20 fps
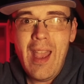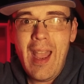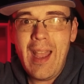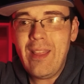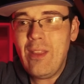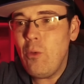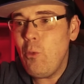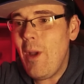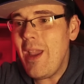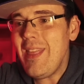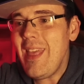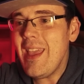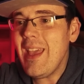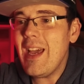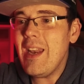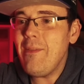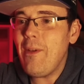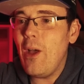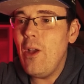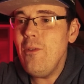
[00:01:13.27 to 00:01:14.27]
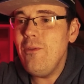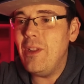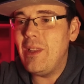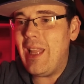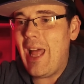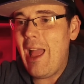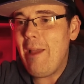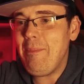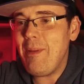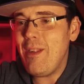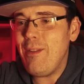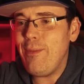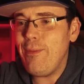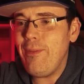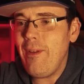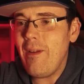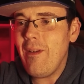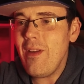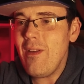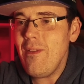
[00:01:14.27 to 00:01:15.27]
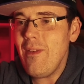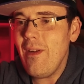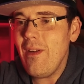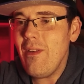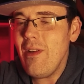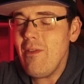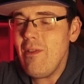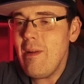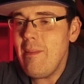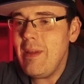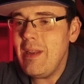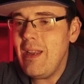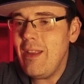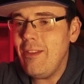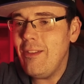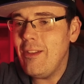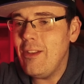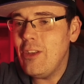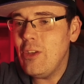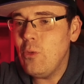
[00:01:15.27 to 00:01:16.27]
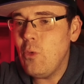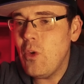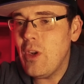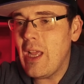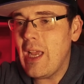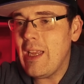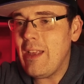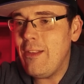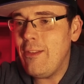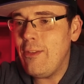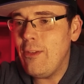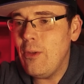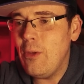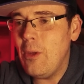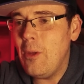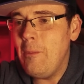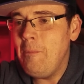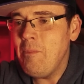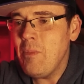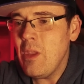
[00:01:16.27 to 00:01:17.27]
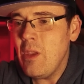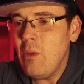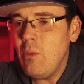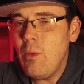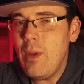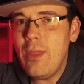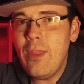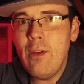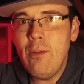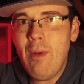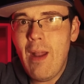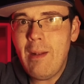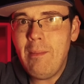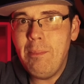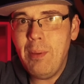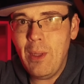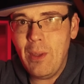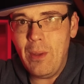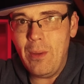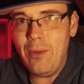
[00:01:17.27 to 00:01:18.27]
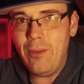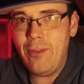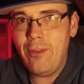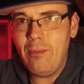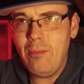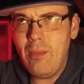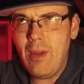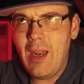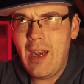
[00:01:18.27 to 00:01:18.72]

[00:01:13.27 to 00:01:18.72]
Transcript: And the way they kind of overlap is very, very reminiscent to what I saw with the Red Bulls.